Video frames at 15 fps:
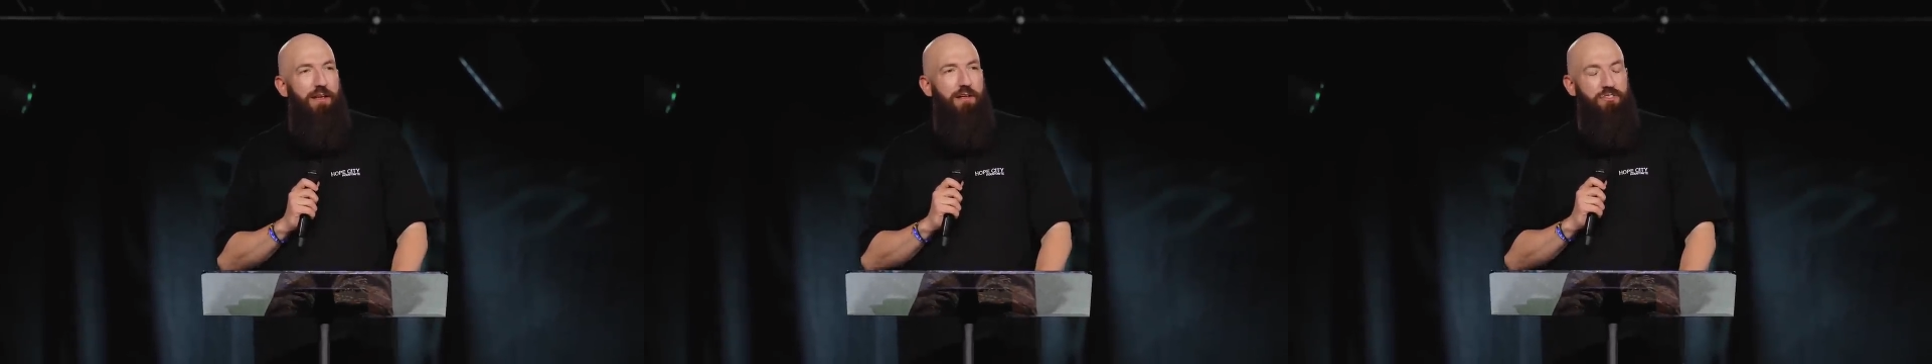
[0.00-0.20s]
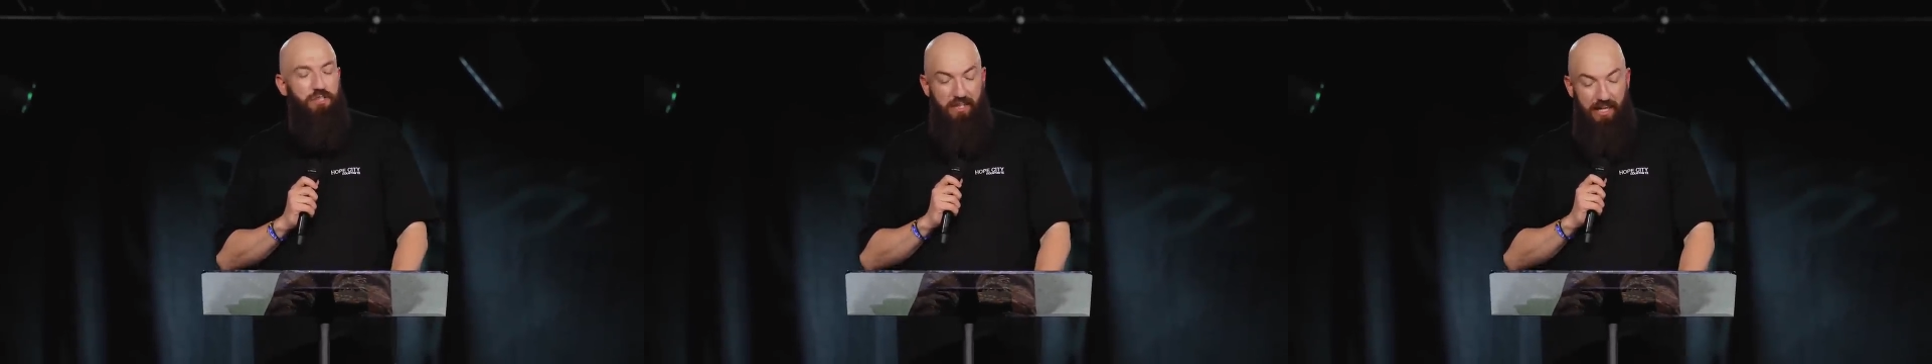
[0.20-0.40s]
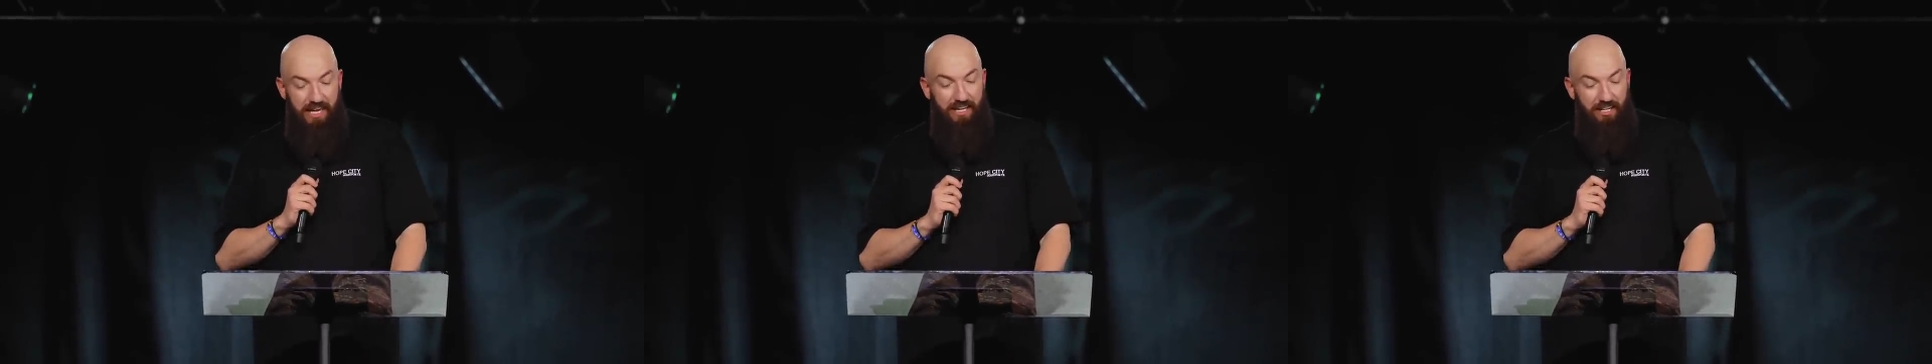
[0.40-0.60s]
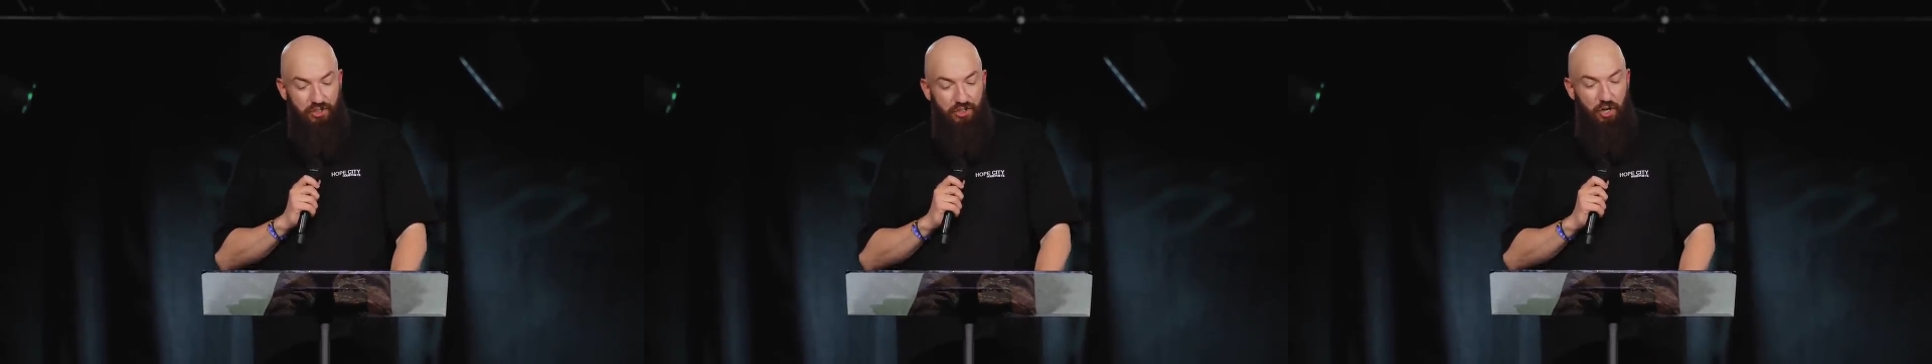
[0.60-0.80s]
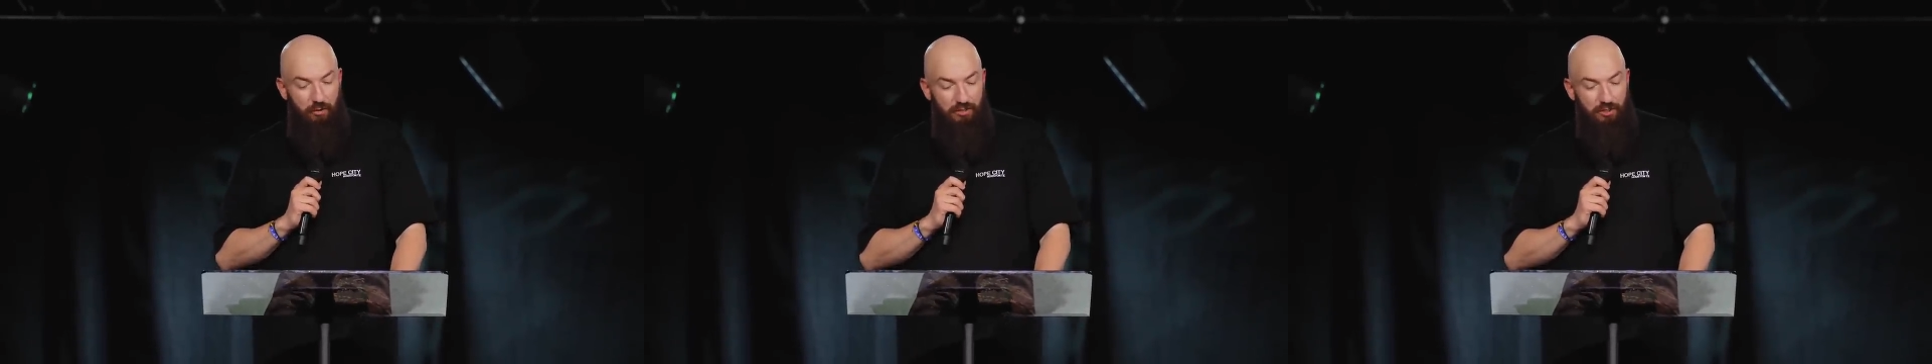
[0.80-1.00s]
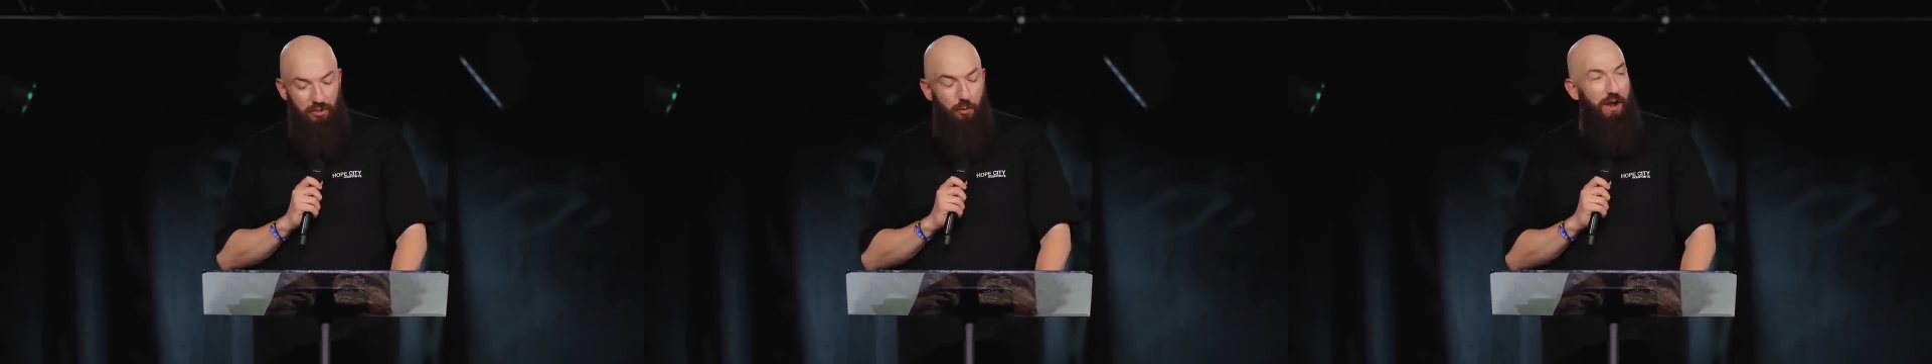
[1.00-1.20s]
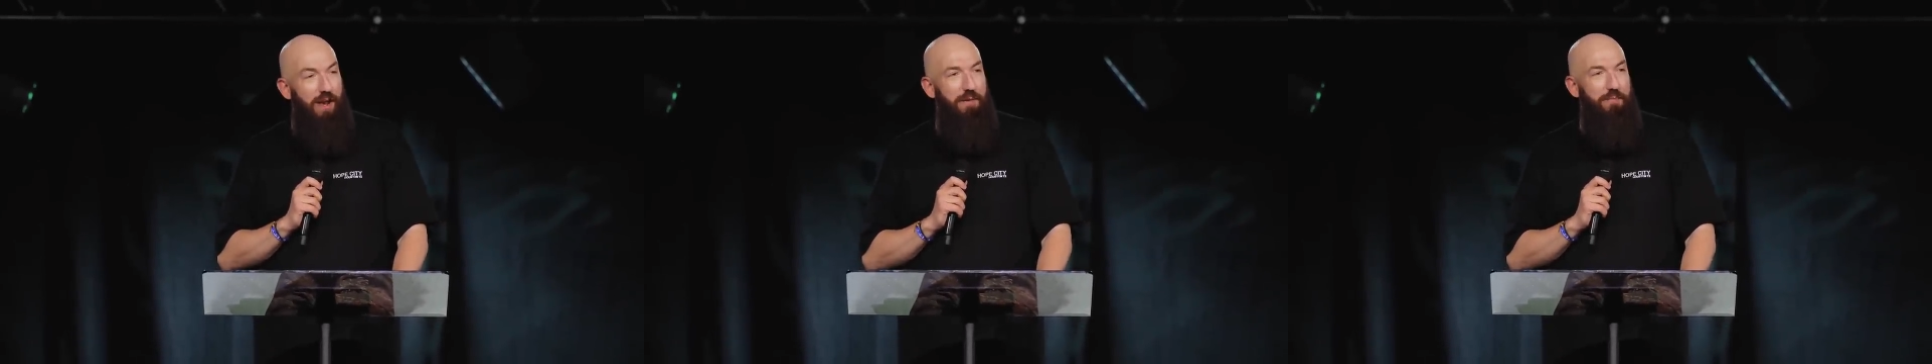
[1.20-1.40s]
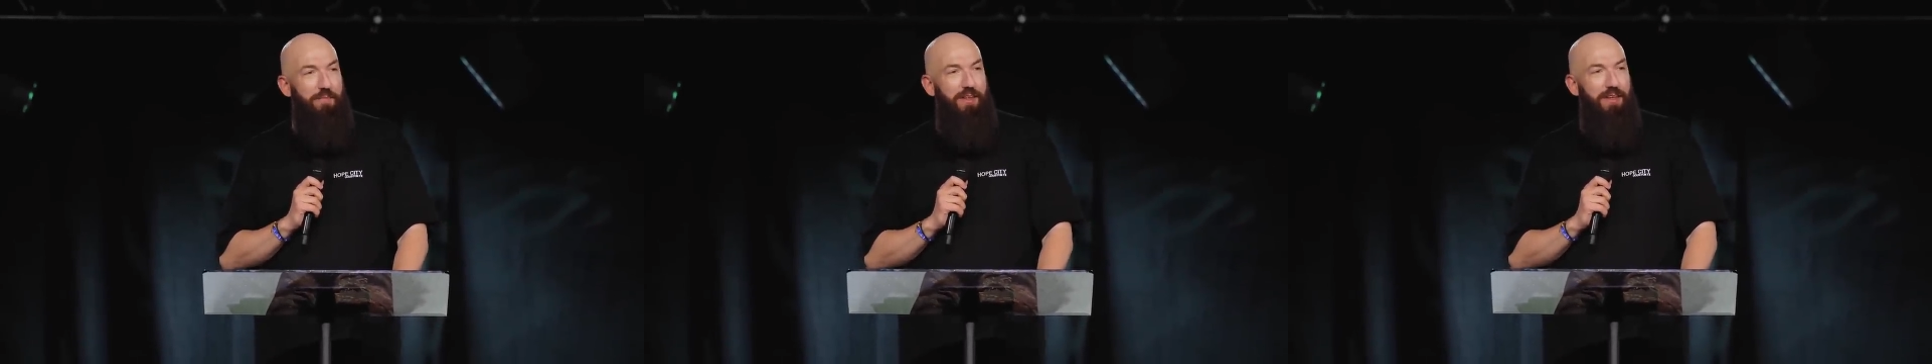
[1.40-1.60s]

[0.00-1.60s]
so that He can show us the way,